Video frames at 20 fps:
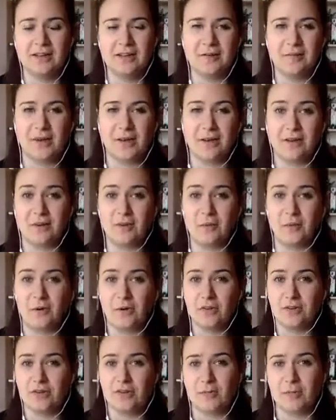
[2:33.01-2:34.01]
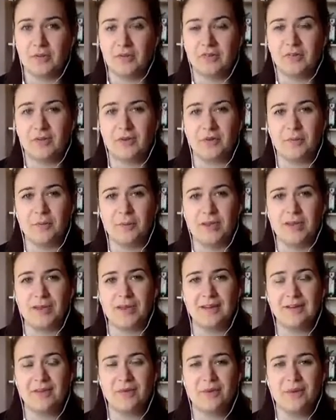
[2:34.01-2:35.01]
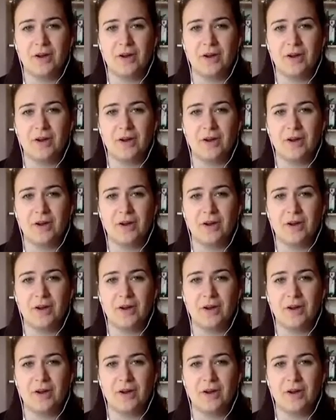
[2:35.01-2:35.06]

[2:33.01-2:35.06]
depending on what adjustments you can make in your